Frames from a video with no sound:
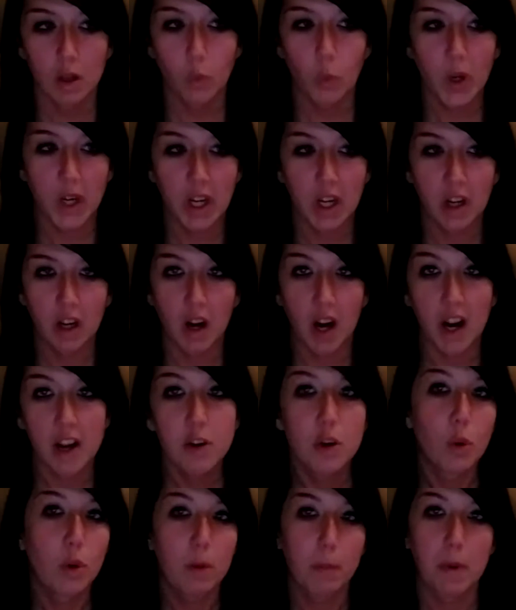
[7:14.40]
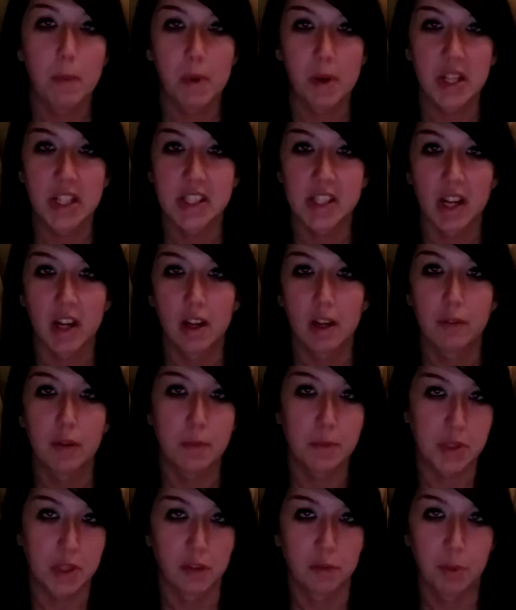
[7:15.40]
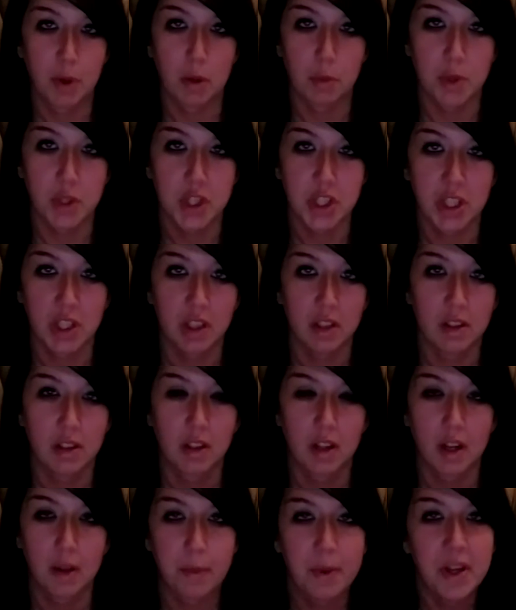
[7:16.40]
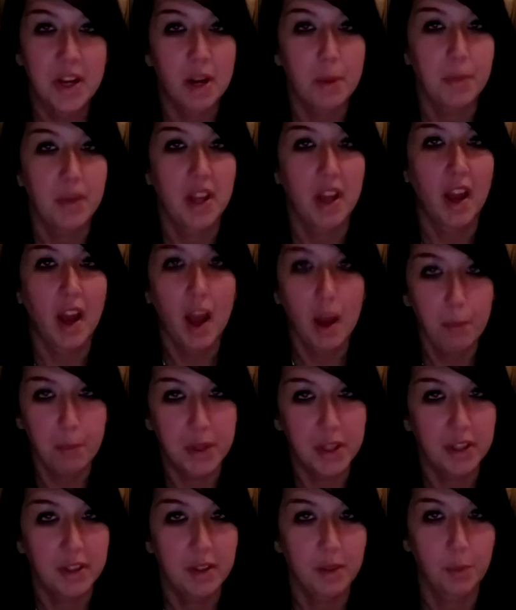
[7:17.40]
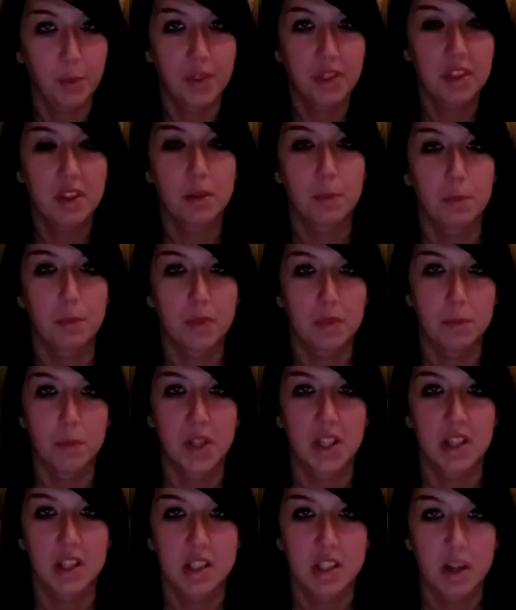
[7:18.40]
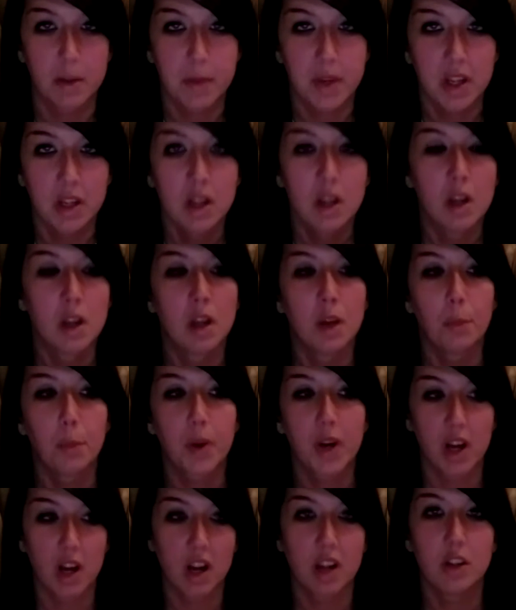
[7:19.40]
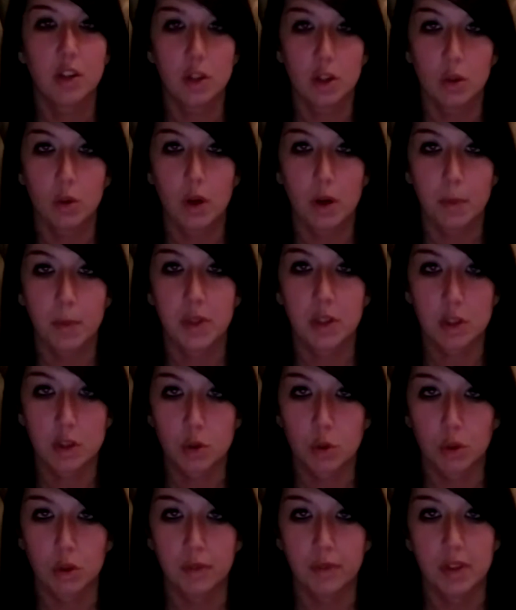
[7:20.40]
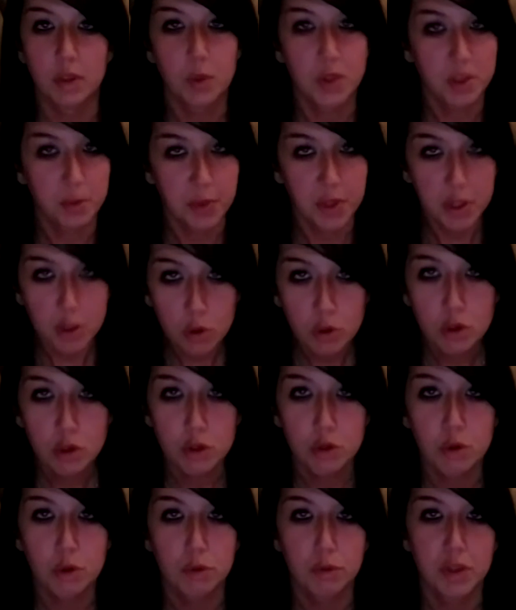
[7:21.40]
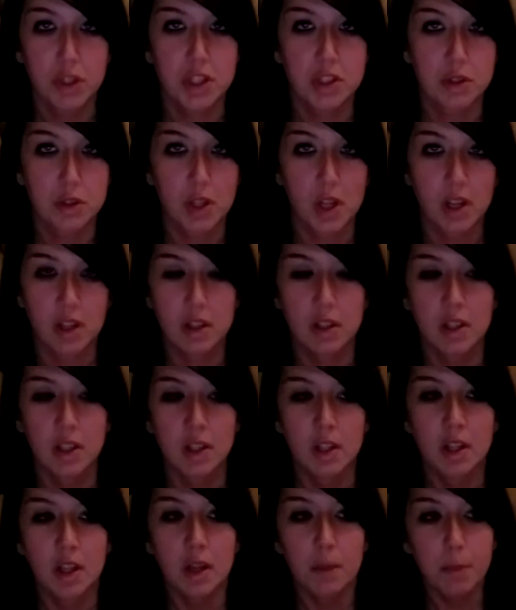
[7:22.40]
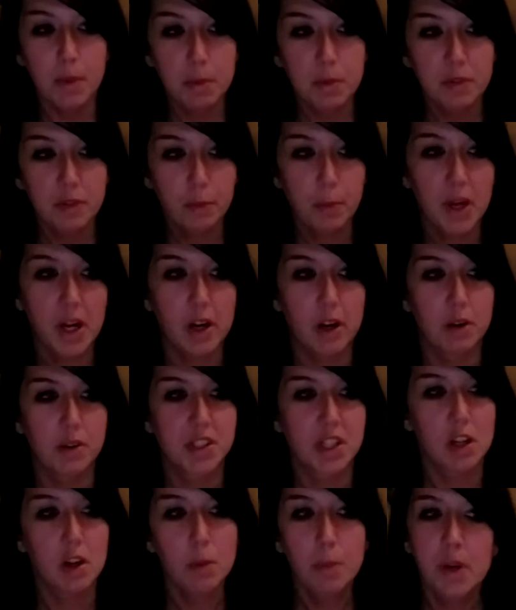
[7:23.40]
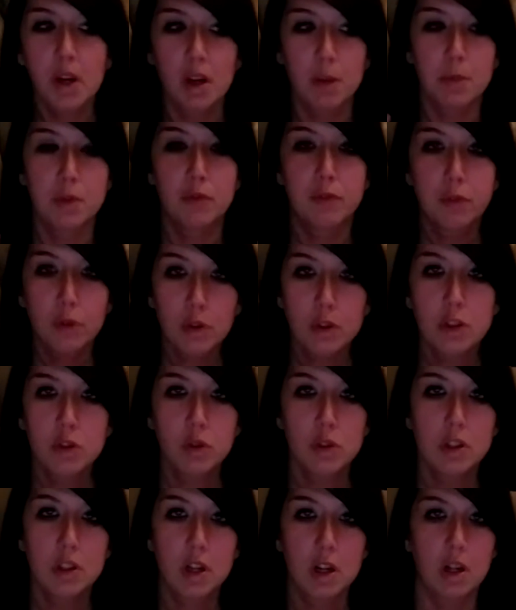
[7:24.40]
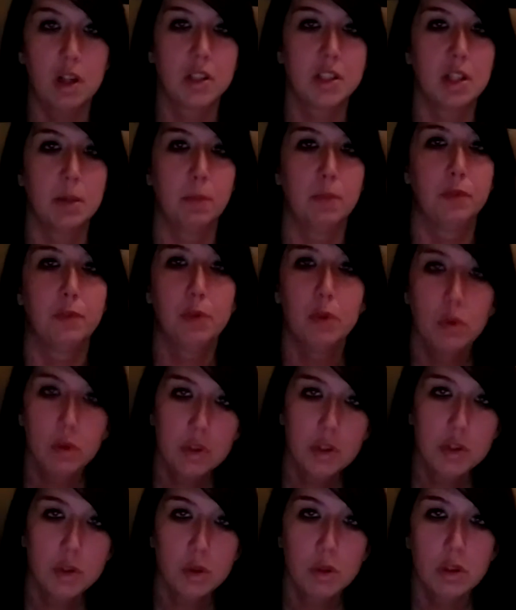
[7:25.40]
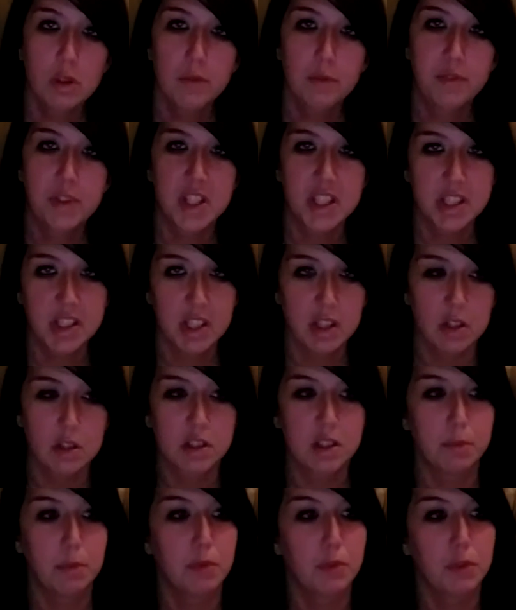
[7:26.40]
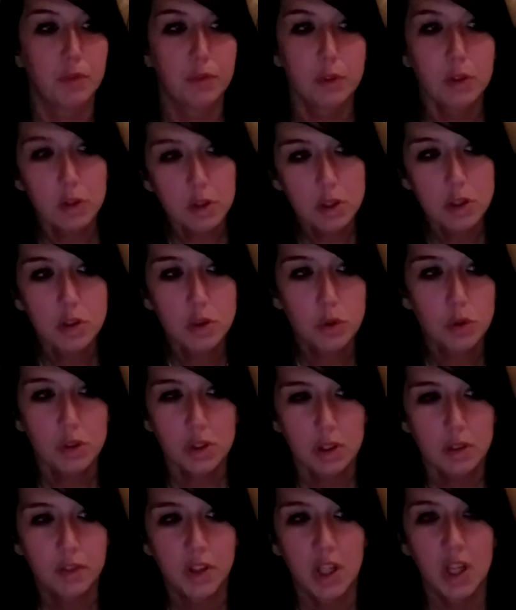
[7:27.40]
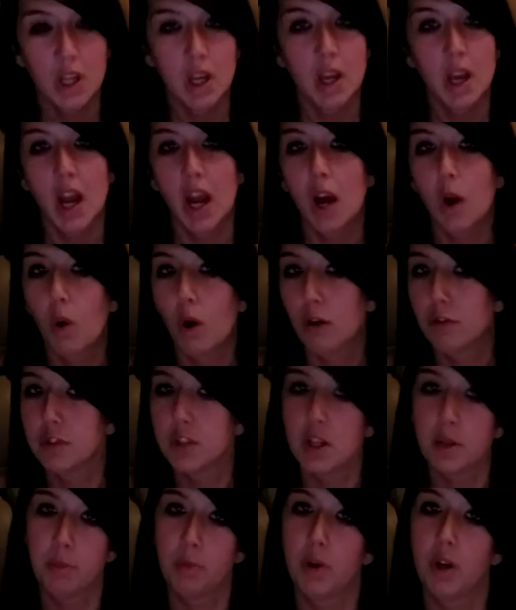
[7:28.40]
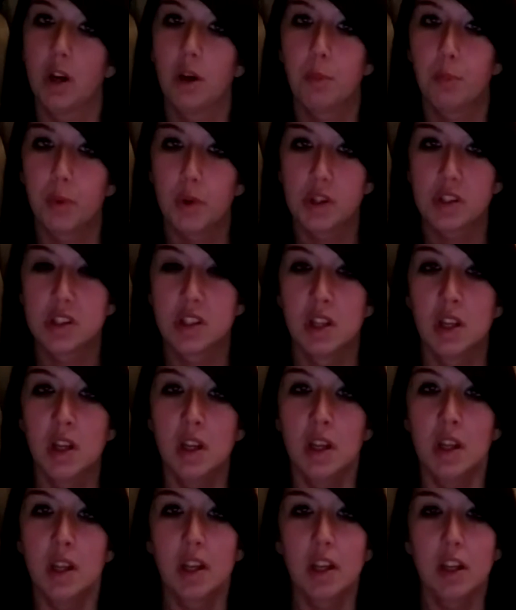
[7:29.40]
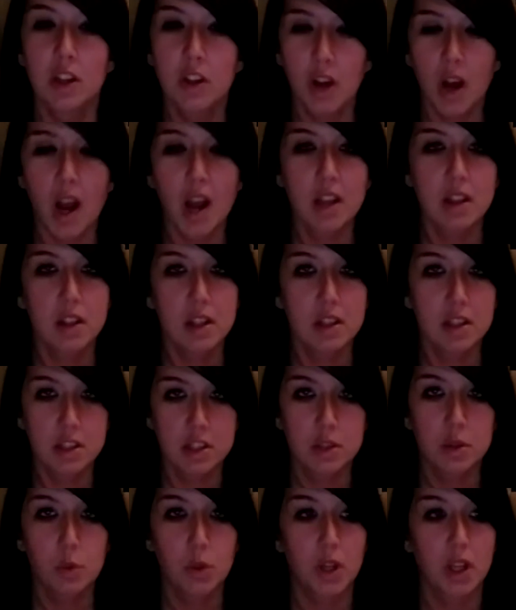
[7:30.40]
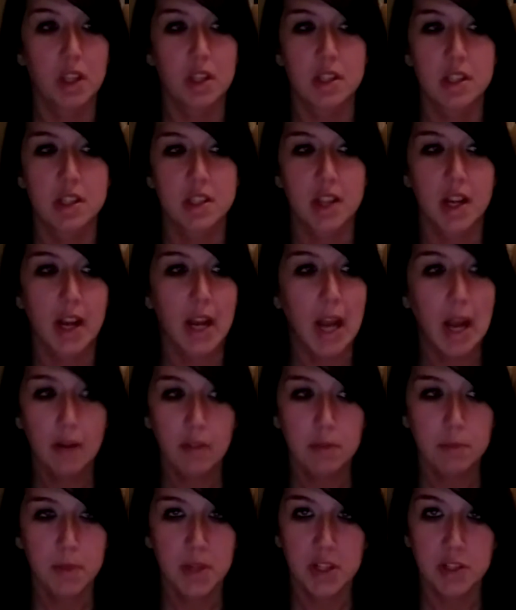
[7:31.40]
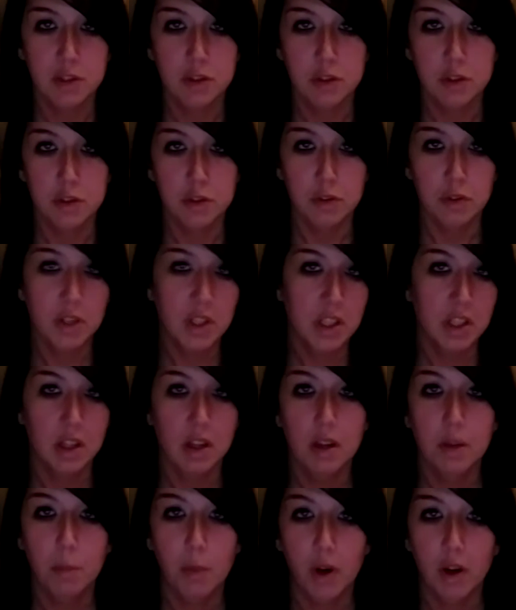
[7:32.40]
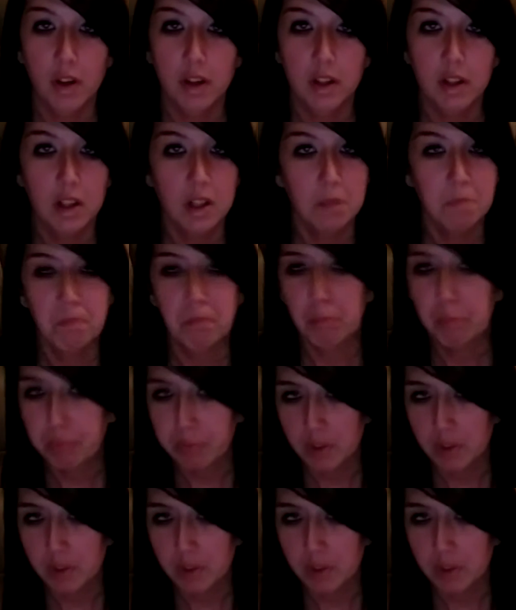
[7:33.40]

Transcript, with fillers: where I know where my money's at if I'm self publishing. I may not be happy with the money that's coming in, but I, I, know I'm in control of it, which I'm a huge control freak. So that made me feel better. I was like, oh my God, I'm in full control of the content. I'm in full control of the sales. I'm in full control of how often I put out books. You know, I think this is going to work. And since I have a master's degree in marketing,